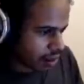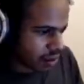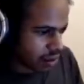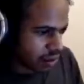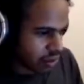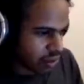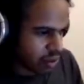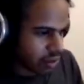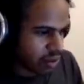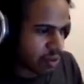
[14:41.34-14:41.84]

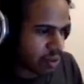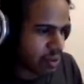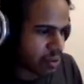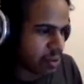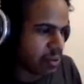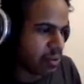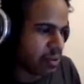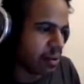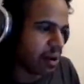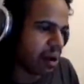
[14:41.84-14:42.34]

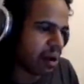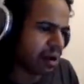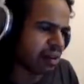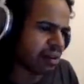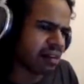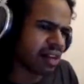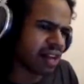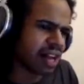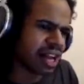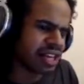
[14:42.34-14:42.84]
So...
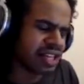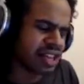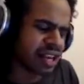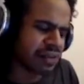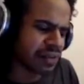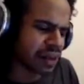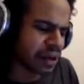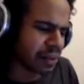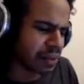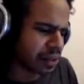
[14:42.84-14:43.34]
Actually, I
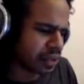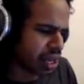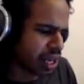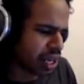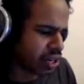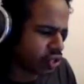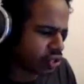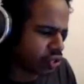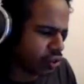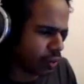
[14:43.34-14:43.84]
forgot what the
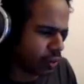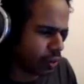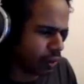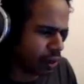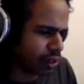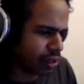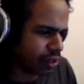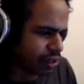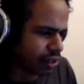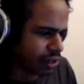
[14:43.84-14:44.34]
heck Shiro
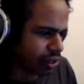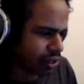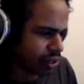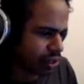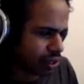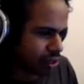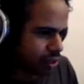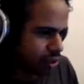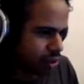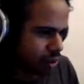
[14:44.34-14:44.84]
was.
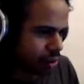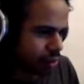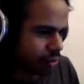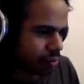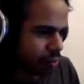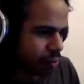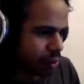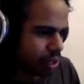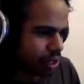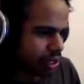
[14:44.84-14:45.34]
Or
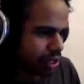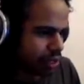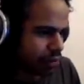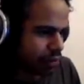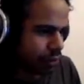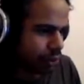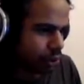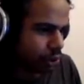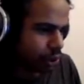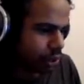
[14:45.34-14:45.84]
what his level
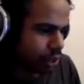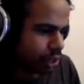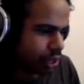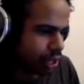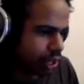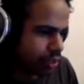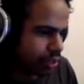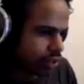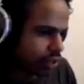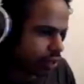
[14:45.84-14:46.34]
30
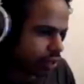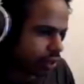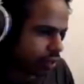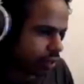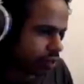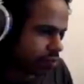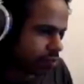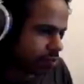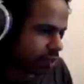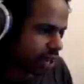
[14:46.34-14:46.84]
is. Oh,
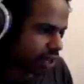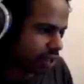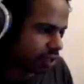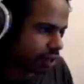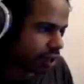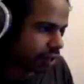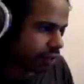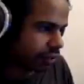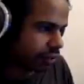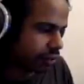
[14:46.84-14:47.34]
this blocked
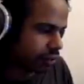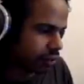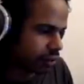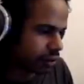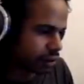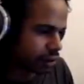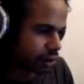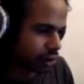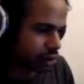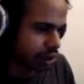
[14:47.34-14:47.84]
off.
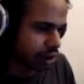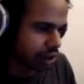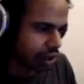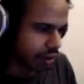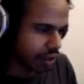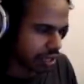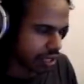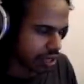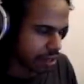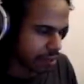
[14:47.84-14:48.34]

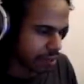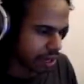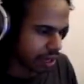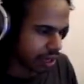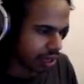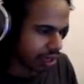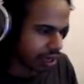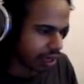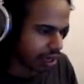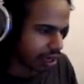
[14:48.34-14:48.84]
Alright, let's head
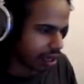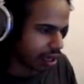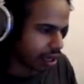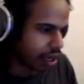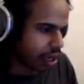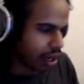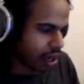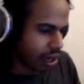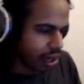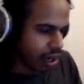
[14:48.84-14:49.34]
back.
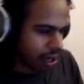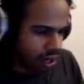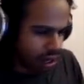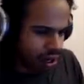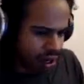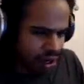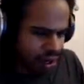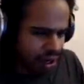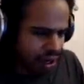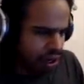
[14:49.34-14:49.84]

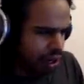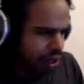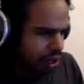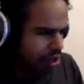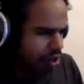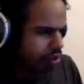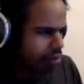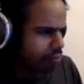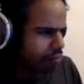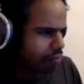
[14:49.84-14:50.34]

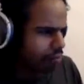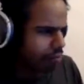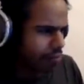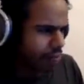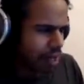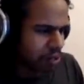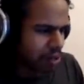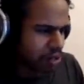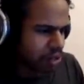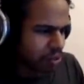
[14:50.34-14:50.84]
Um,
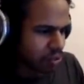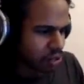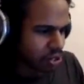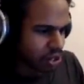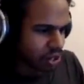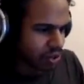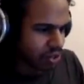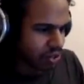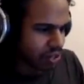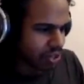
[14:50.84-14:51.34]
I'm not sure what
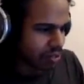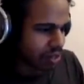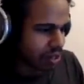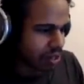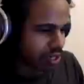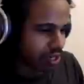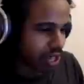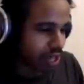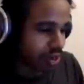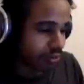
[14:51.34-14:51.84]
Shields is because
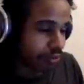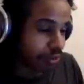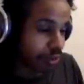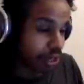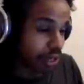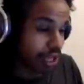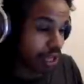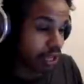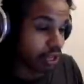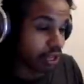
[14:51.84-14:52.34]
it's kind of funny
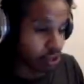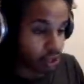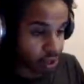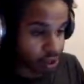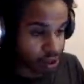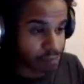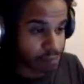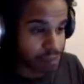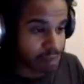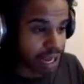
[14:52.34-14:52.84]
that you're
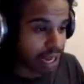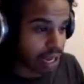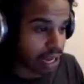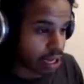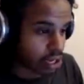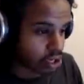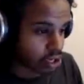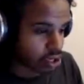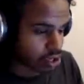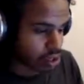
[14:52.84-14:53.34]
a
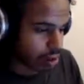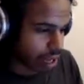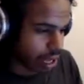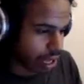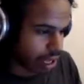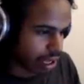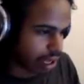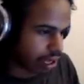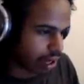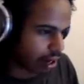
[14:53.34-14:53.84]
mage
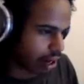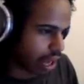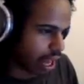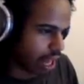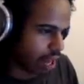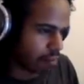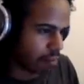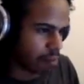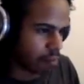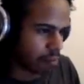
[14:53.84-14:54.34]
and then
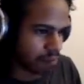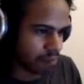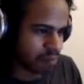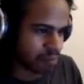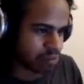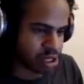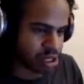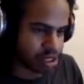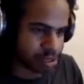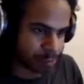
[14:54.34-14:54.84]
I'm a
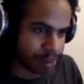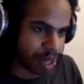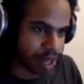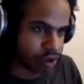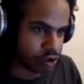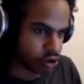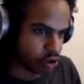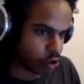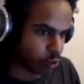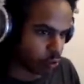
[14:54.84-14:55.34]

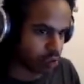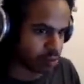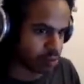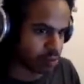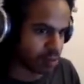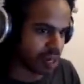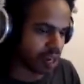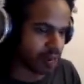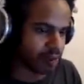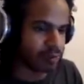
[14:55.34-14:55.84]
spell
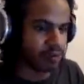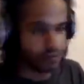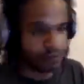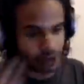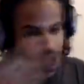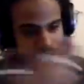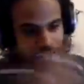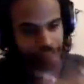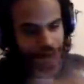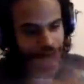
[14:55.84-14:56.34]
swordsman, and that'd be
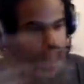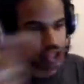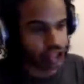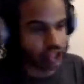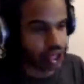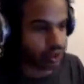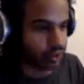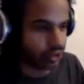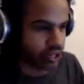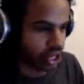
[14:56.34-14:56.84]
funny if
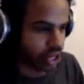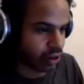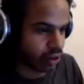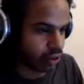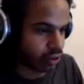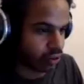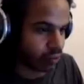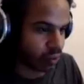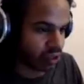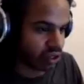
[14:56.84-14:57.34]
Shido's
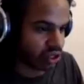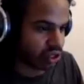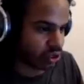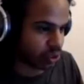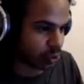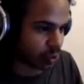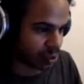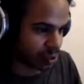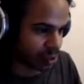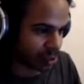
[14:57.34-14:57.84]
character was a
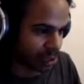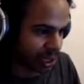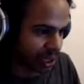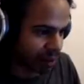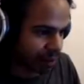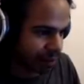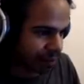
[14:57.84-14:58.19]
swordsman.